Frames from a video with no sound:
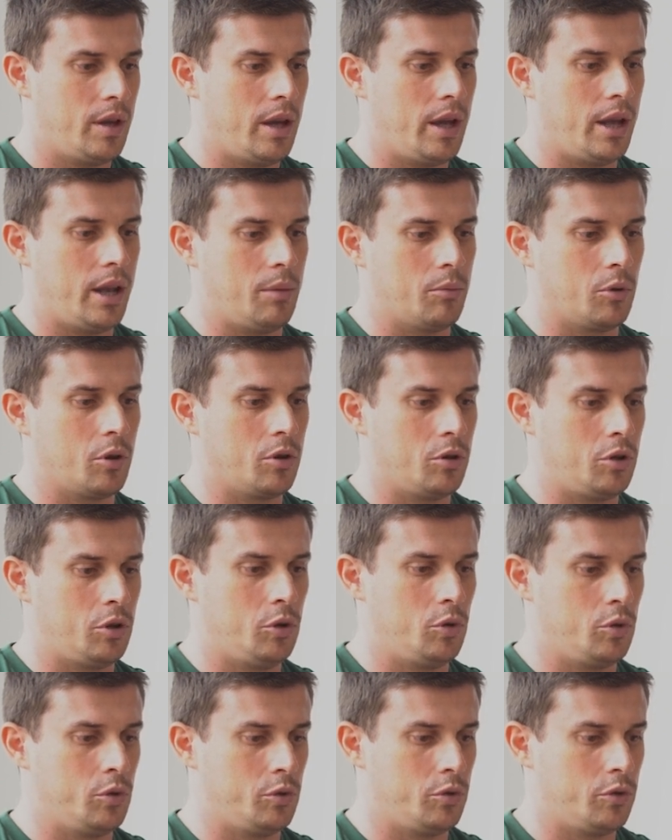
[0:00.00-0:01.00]
And I'm gonna
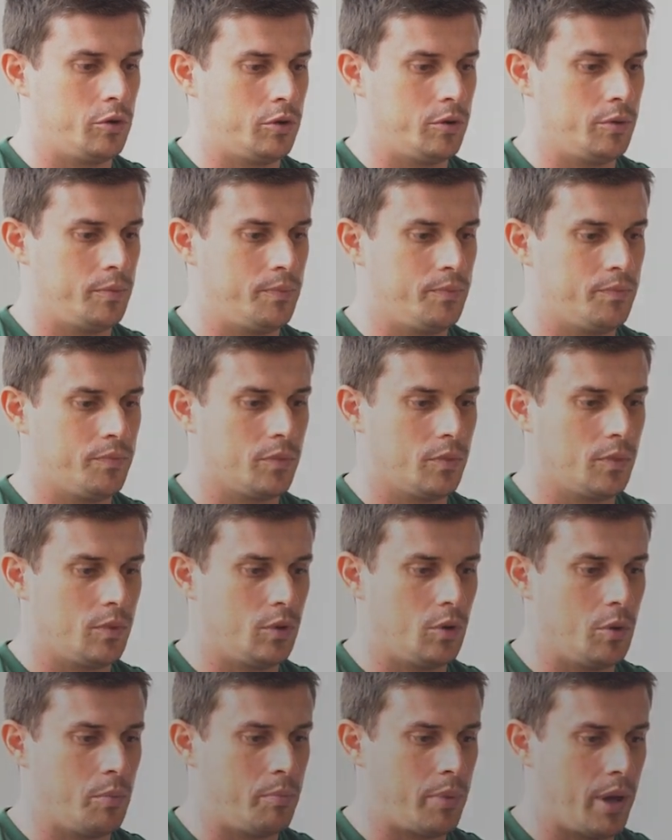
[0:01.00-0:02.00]
use
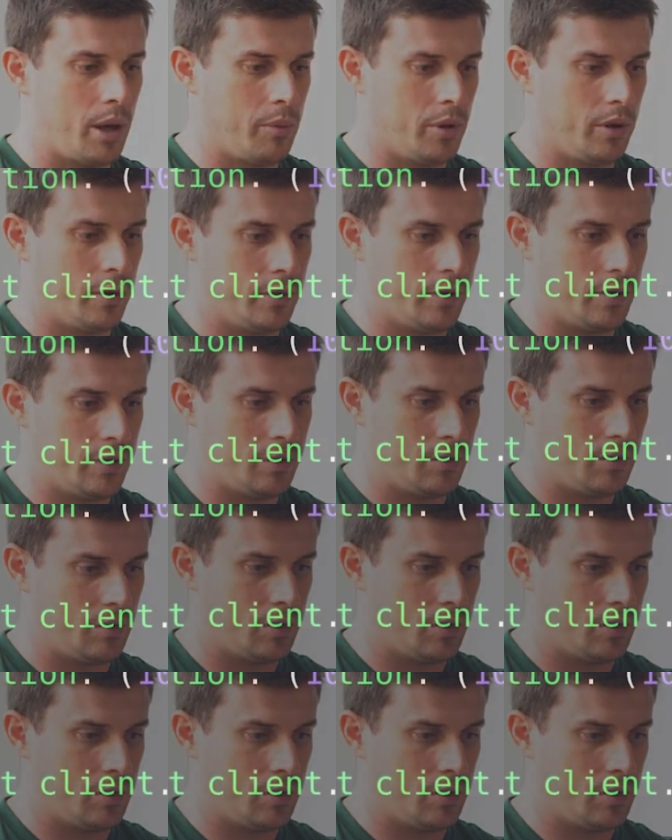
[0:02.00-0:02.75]
the payment